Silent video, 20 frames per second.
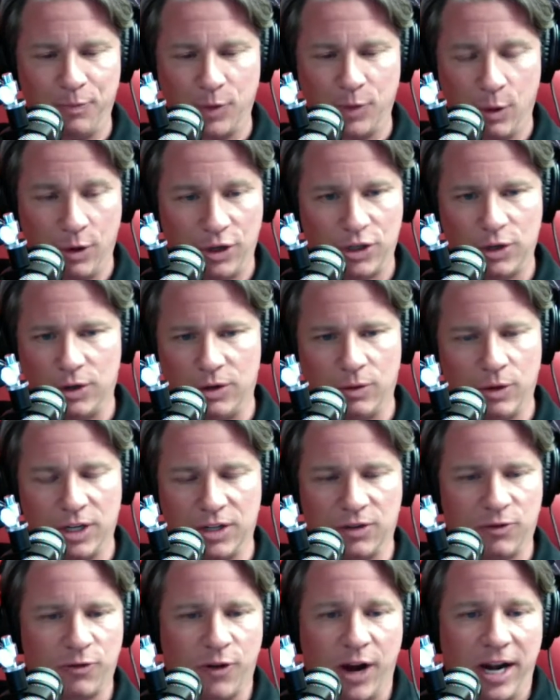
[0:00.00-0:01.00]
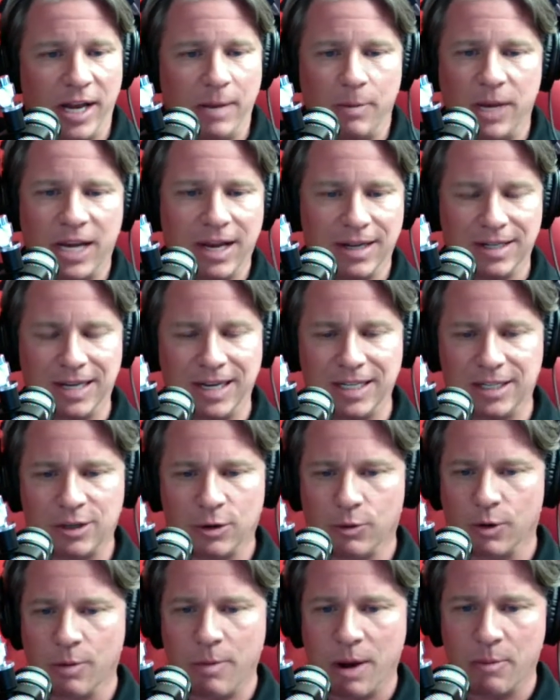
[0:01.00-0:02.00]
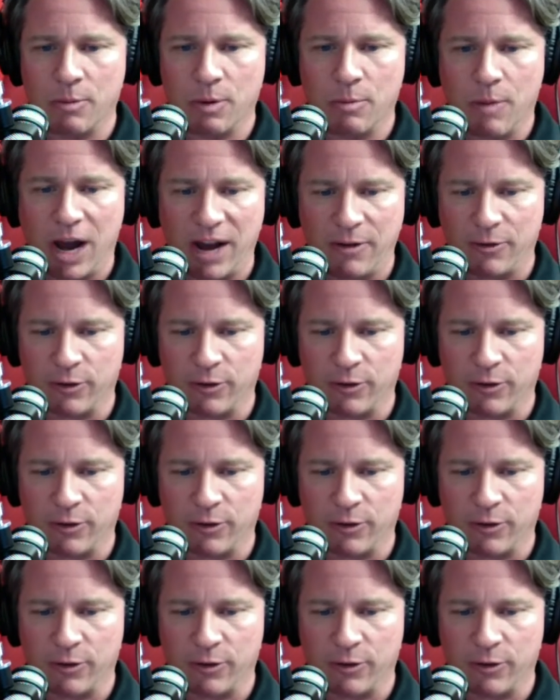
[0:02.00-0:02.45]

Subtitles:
which was funny because I still remember my